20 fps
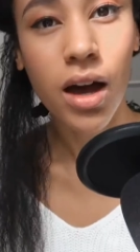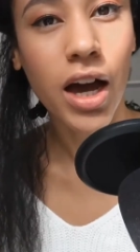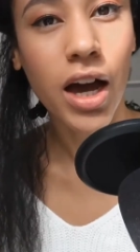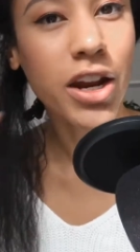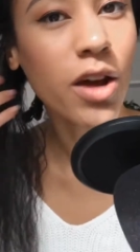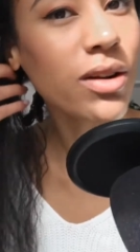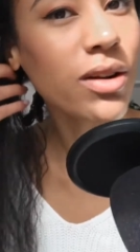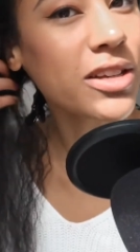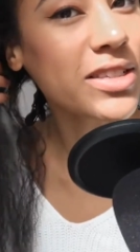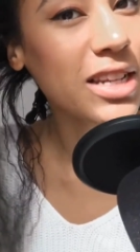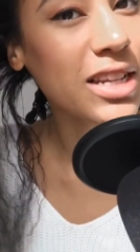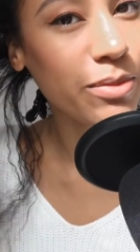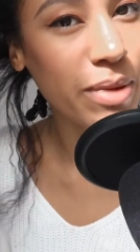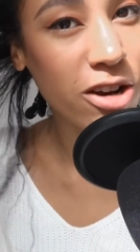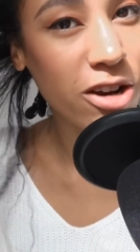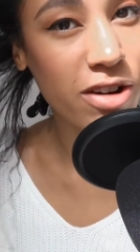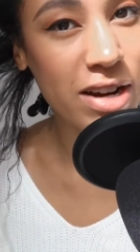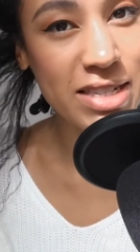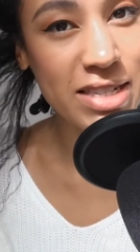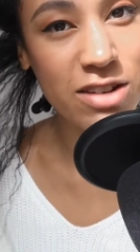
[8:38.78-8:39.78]
I know it looks a little
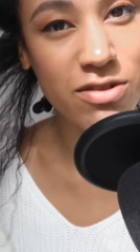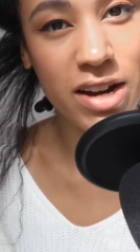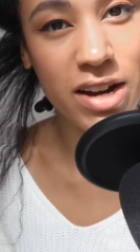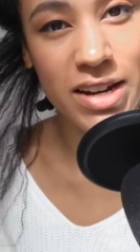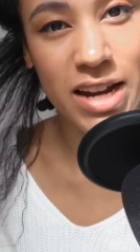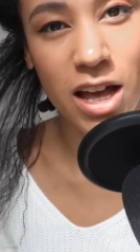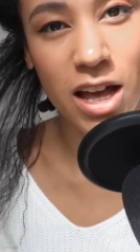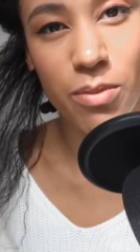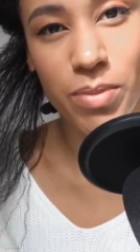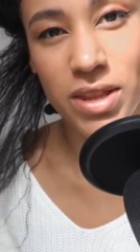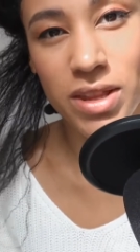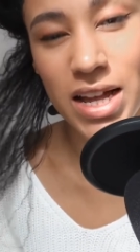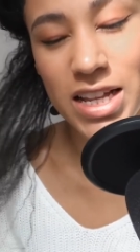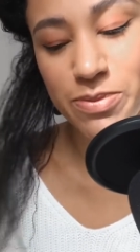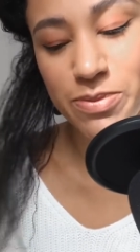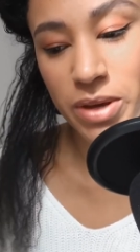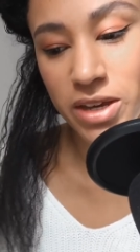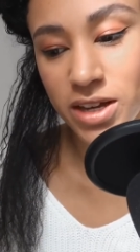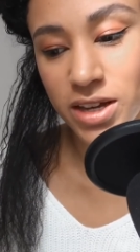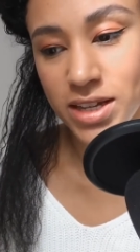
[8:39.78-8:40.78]
bit crazy right now, but
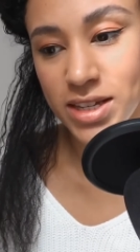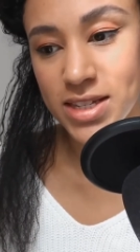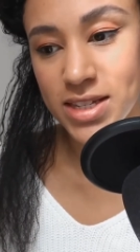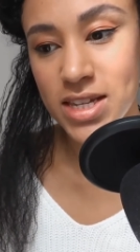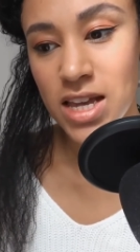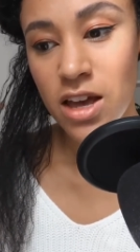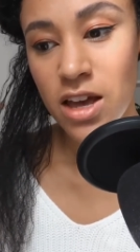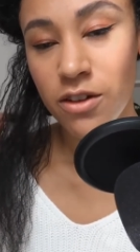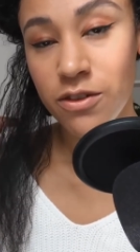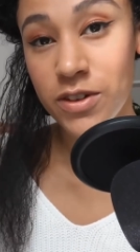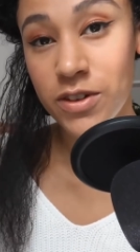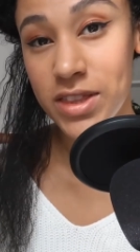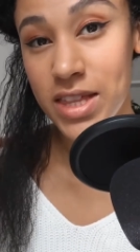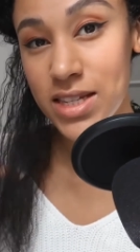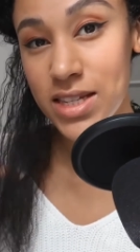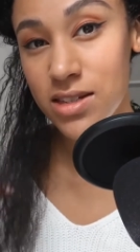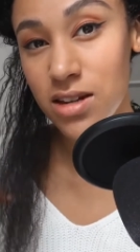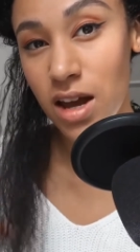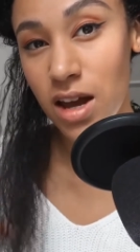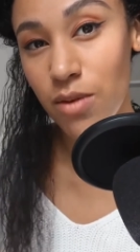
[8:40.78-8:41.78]
that's because for
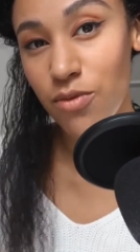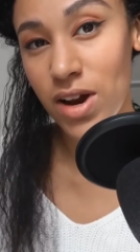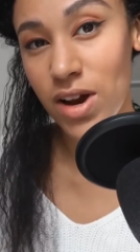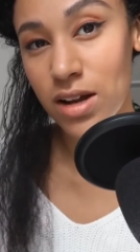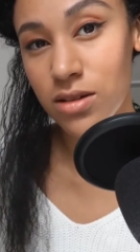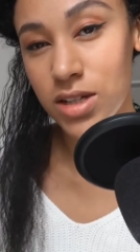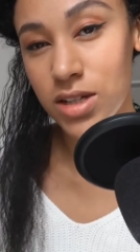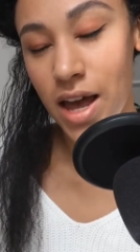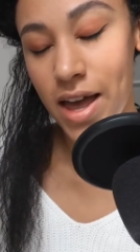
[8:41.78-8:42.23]
this time round,